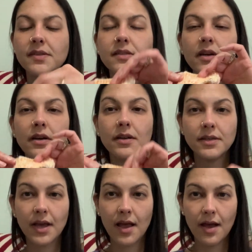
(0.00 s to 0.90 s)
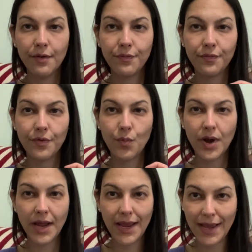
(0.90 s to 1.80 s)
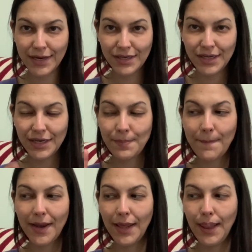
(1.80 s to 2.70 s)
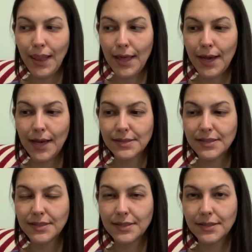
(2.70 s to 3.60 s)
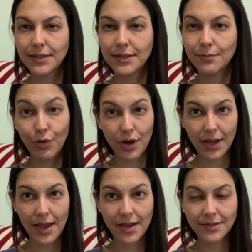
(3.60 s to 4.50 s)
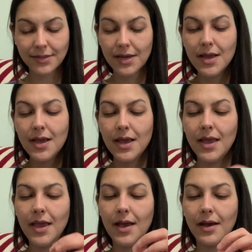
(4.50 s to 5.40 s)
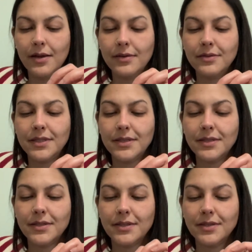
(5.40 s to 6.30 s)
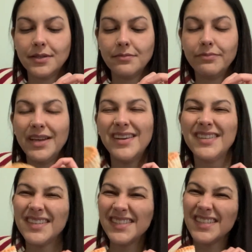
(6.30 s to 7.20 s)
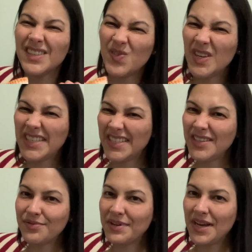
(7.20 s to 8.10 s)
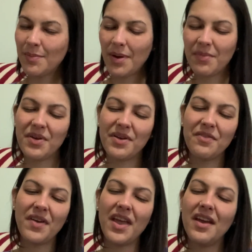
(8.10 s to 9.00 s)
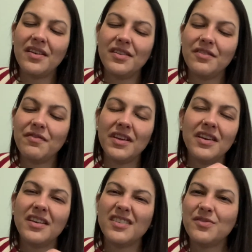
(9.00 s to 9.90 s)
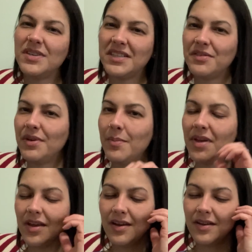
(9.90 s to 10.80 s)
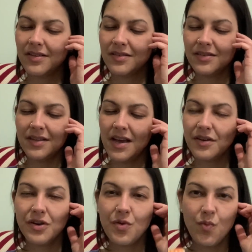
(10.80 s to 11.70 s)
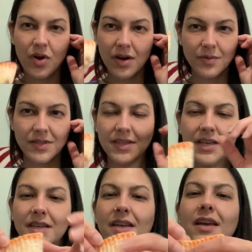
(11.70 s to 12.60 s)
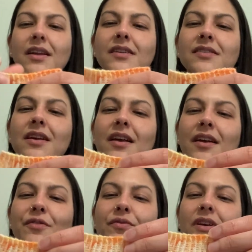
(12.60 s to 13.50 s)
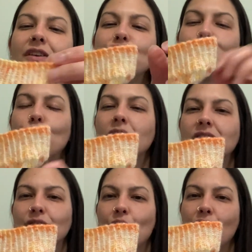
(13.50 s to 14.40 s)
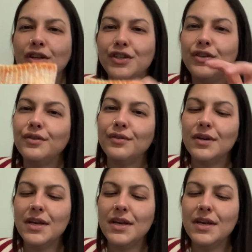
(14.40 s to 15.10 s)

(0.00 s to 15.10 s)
started the cuff when I edited my last podcast, and because it's a twisted rib, I'm not a fan of like twisted ribbing. It's just, I don't know what I was thinking. And it's like a really short sock too,